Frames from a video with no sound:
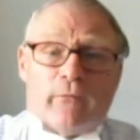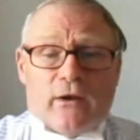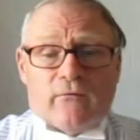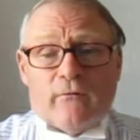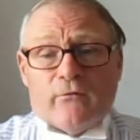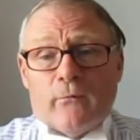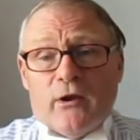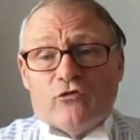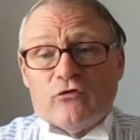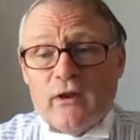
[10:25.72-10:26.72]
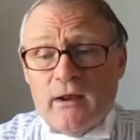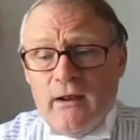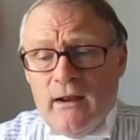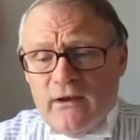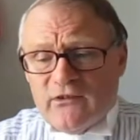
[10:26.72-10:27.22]
amount of information there.
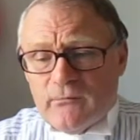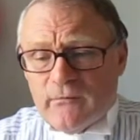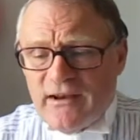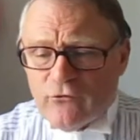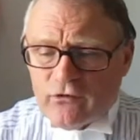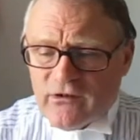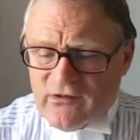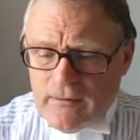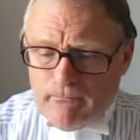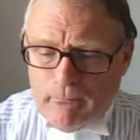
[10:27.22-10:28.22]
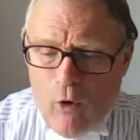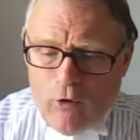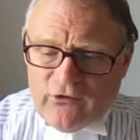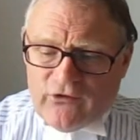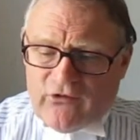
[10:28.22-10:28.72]
Some interesting
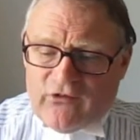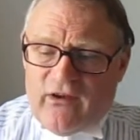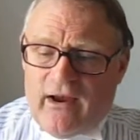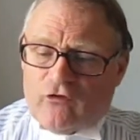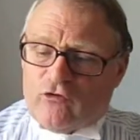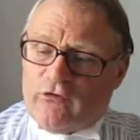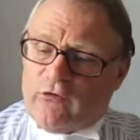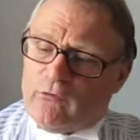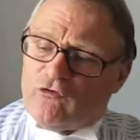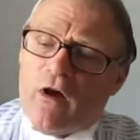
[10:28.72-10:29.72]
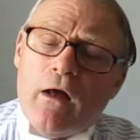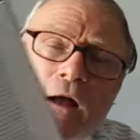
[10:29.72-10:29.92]
boxed sections, which are